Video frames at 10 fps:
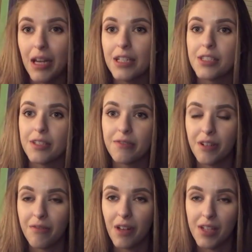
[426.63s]
also made
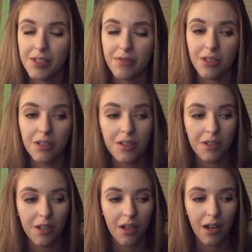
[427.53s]
it into the film
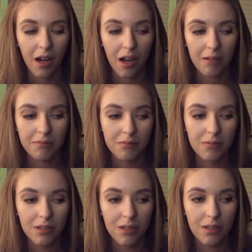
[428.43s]
festival.
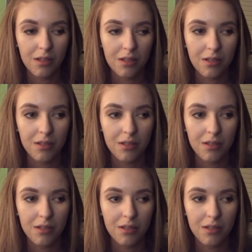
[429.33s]
Some